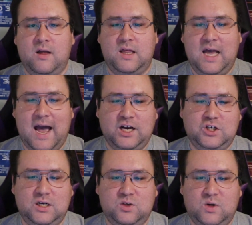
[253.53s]
The
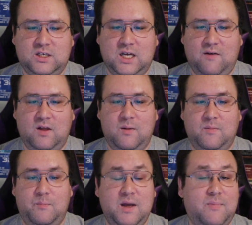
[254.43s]
action is what saved it.
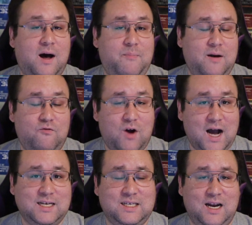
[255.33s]
Bebop and
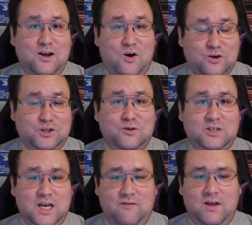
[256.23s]
Rocksteady also
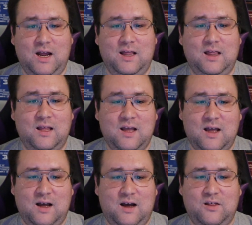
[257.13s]
saved it. And
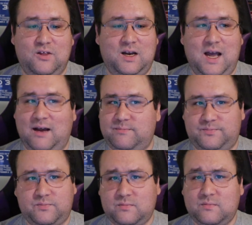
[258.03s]
other than that,
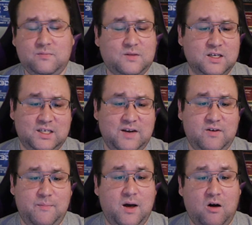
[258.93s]

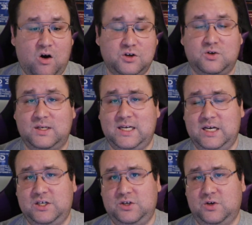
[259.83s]
Stephen Amell also as
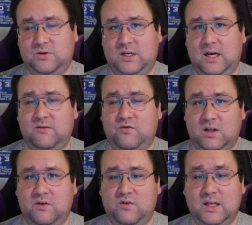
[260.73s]
Casey Jones
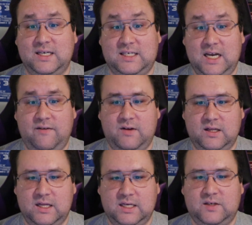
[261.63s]
really, really saved
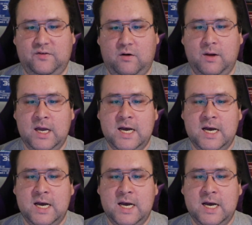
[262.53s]
this film.